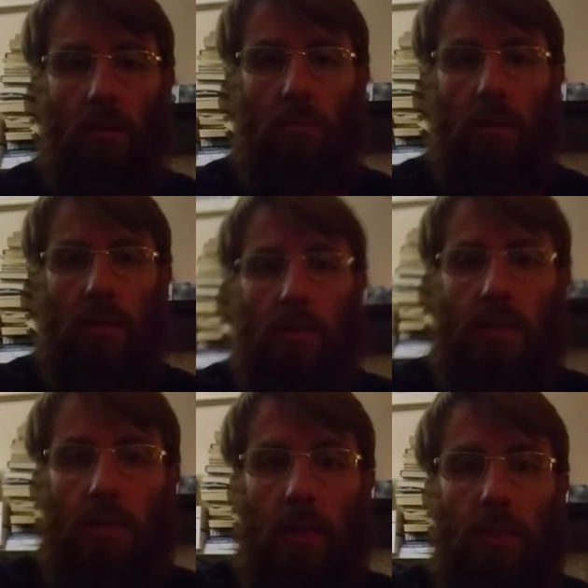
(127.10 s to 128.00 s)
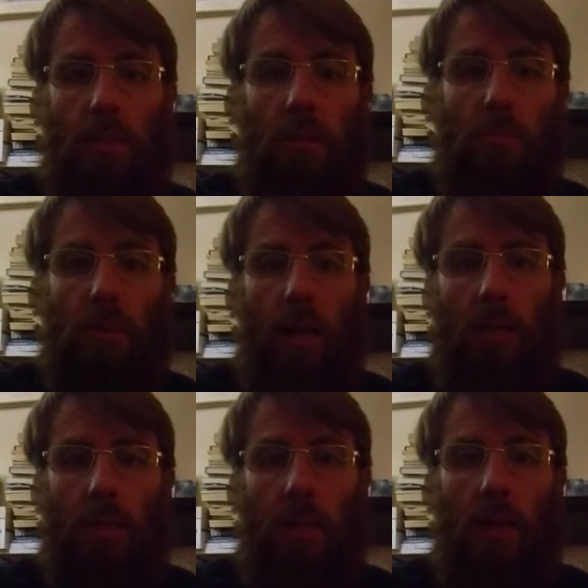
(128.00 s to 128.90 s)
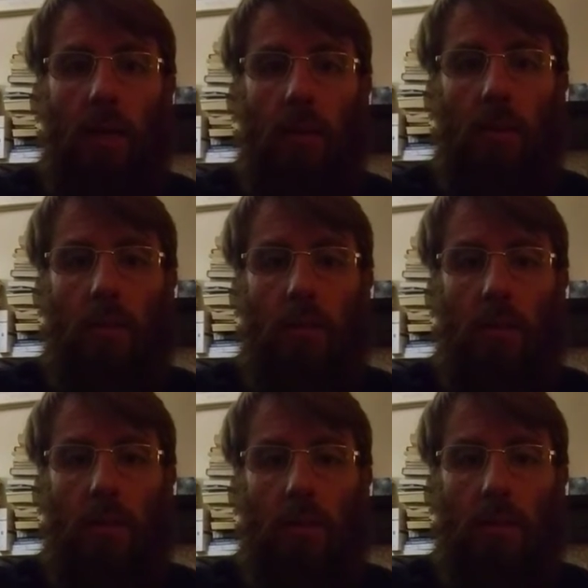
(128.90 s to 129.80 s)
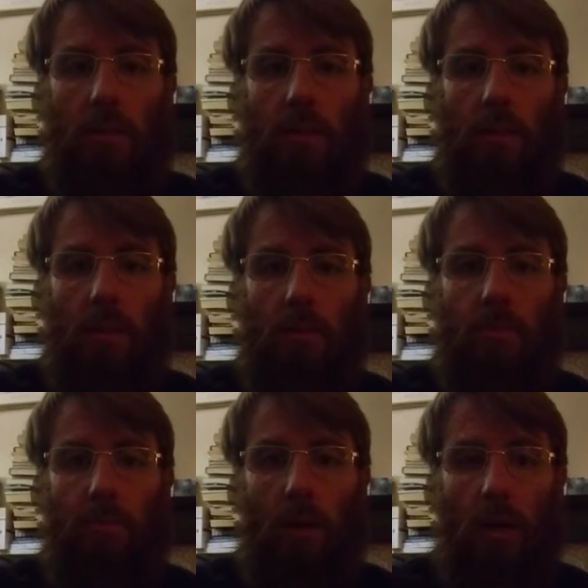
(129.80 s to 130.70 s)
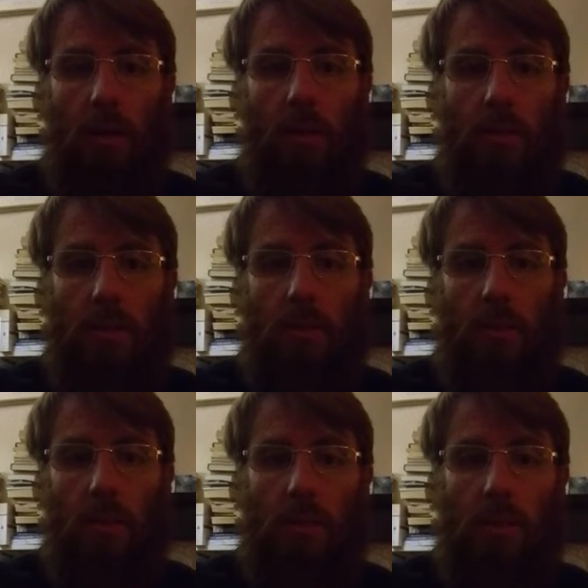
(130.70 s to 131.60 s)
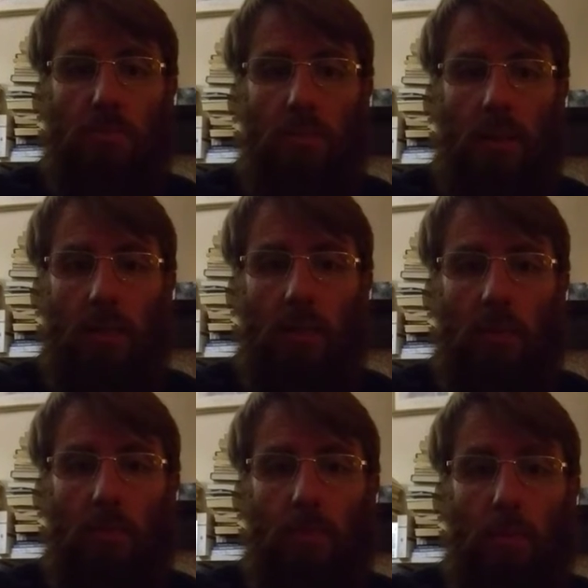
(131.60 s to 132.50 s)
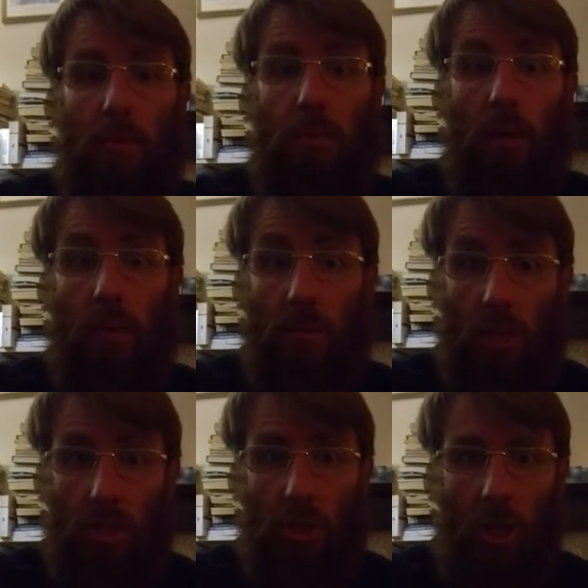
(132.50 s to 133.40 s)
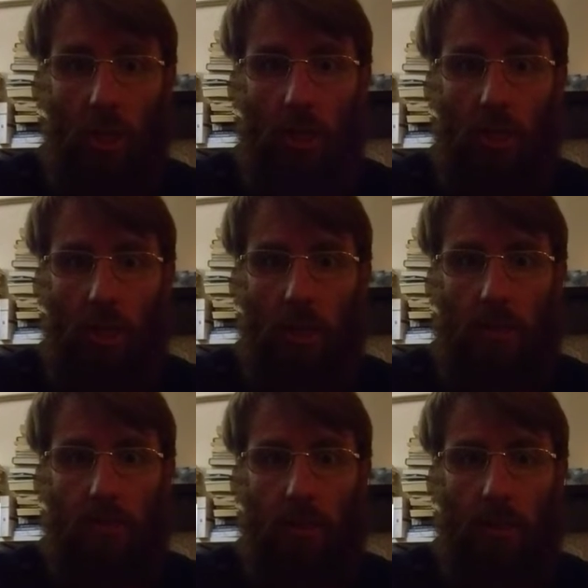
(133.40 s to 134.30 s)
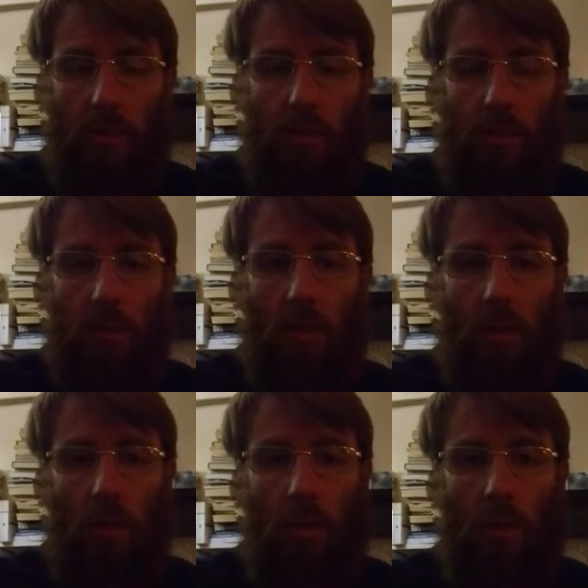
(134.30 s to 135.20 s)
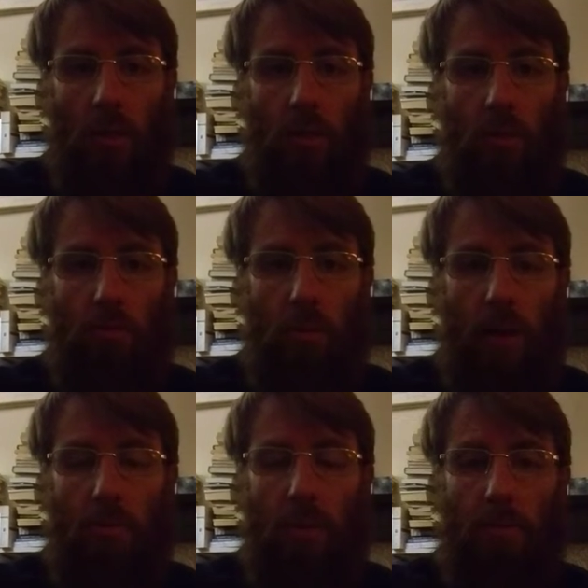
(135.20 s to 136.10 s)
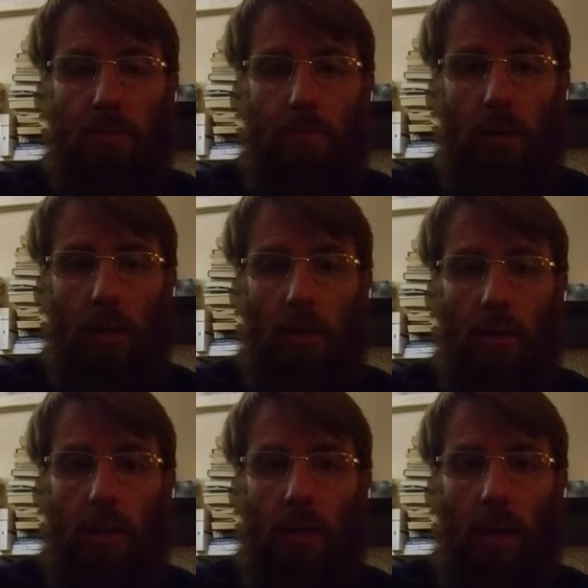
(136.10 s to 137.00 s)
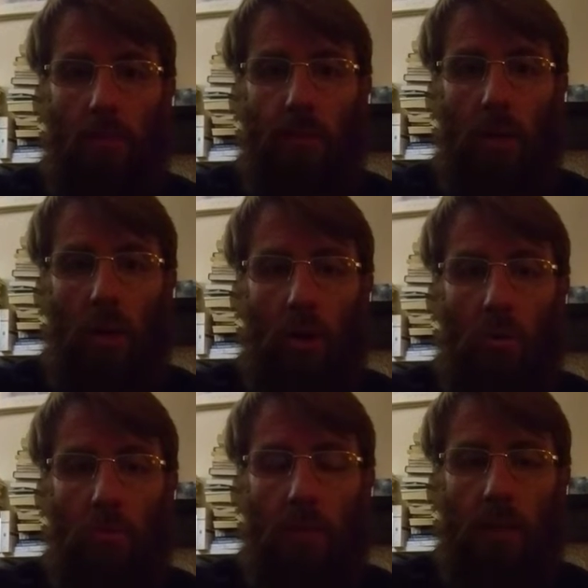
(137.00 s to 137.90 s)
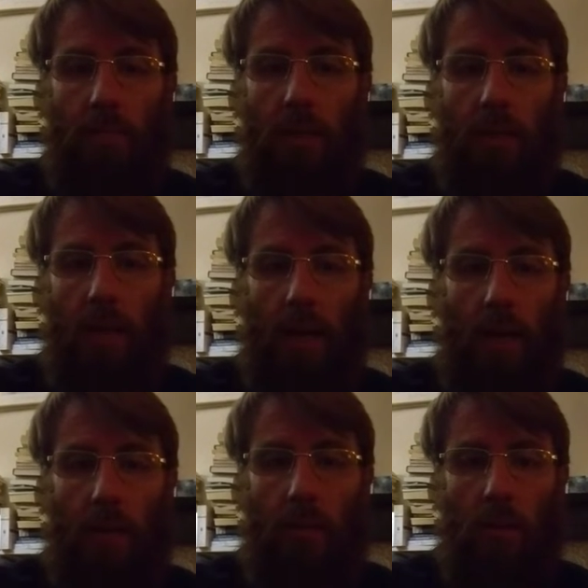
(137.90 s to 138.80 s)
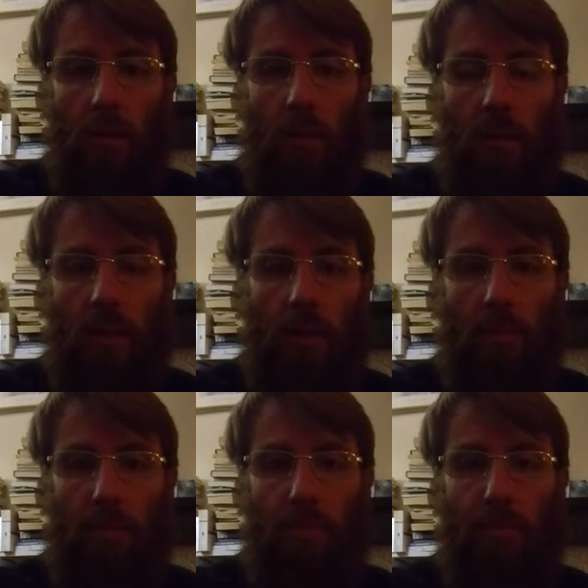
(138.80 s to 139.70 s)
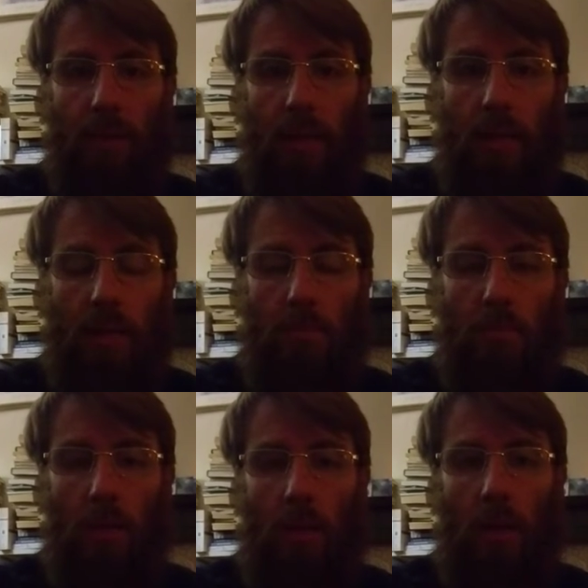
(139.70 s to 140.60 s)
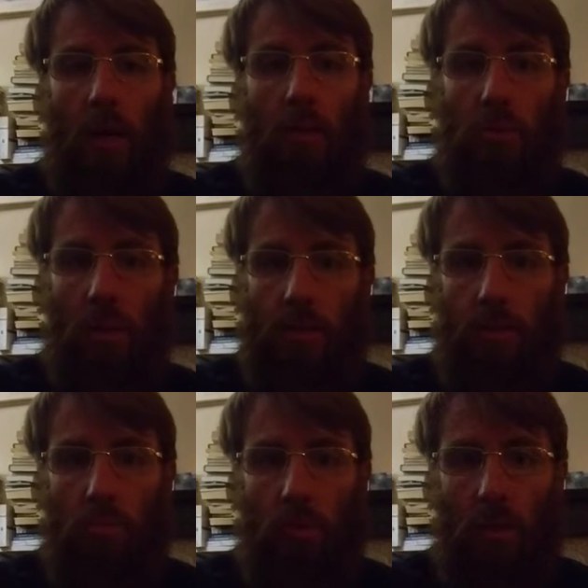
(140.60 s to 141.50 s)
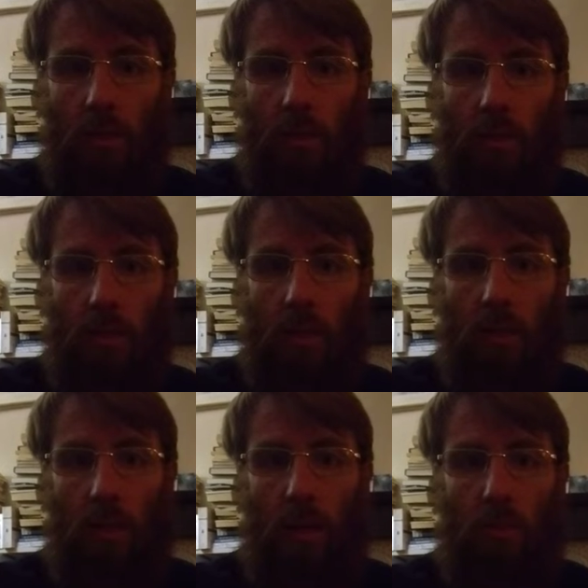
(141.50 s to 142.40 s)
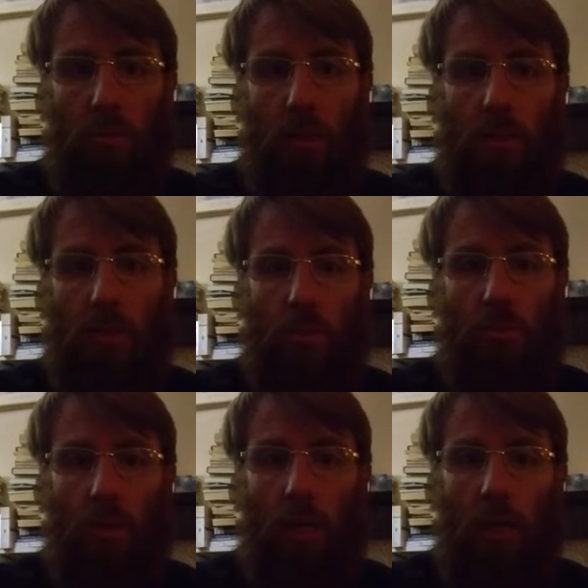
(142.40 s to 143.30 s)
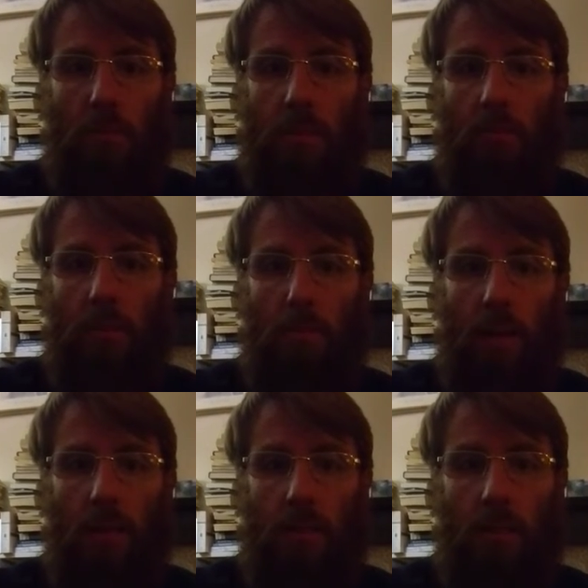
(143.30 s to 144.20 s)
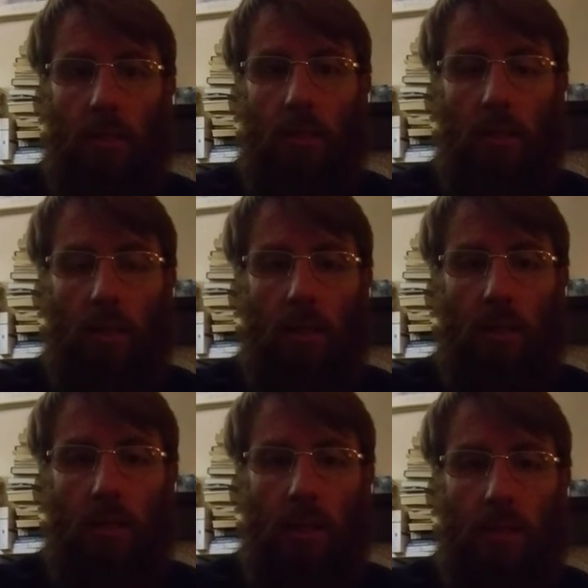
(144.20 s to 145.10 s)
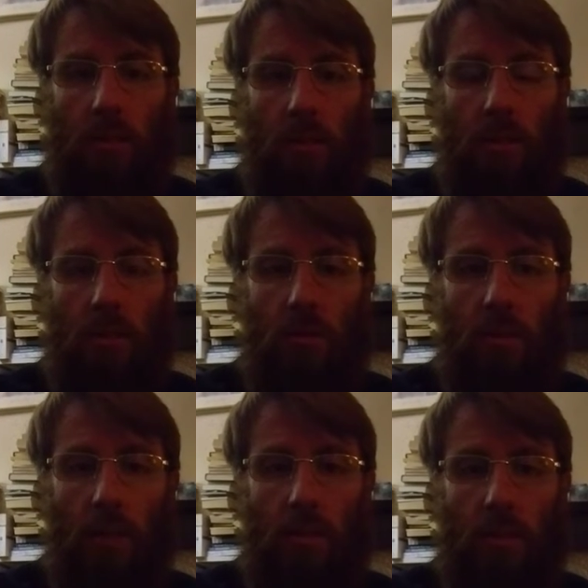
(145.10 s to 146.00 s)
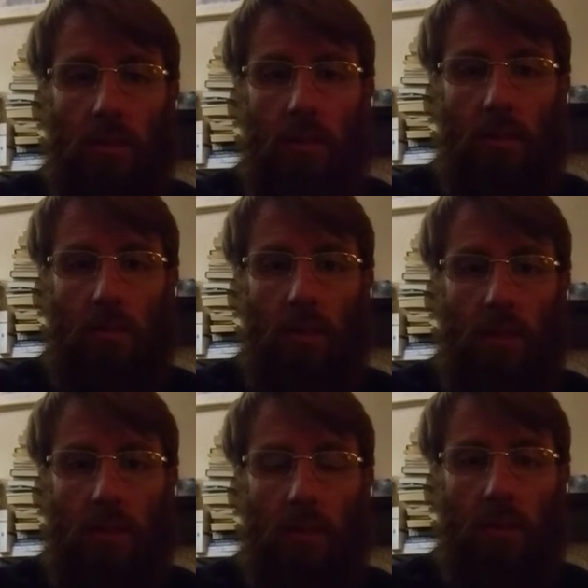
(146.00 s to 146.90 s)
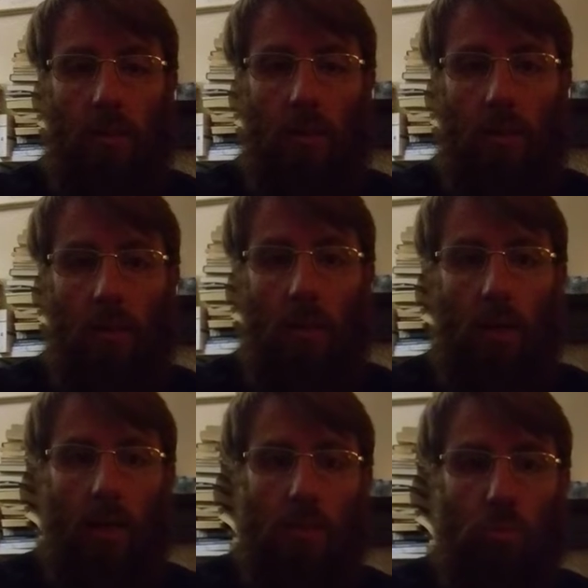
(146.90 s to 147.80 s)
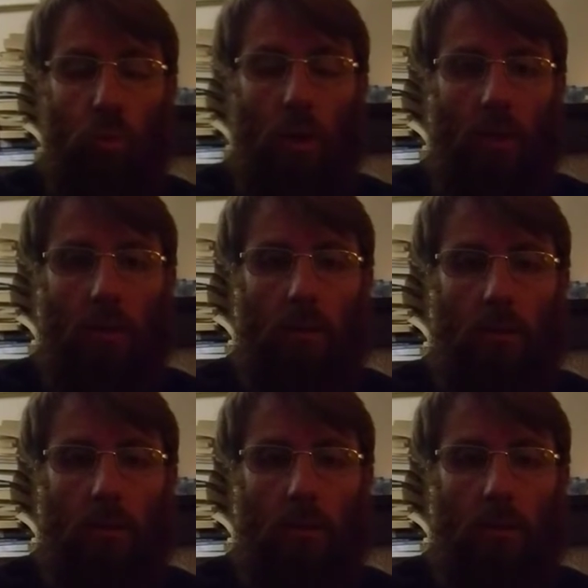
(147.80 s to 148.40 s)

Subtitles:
May this season of Bealtaine see the fires spreading from the fire of Ishnok at the heart of Ireland, through every fire, in every home, in every candle, in every flame, across the world, across the tribes of humanity, connected, united, uniting as one.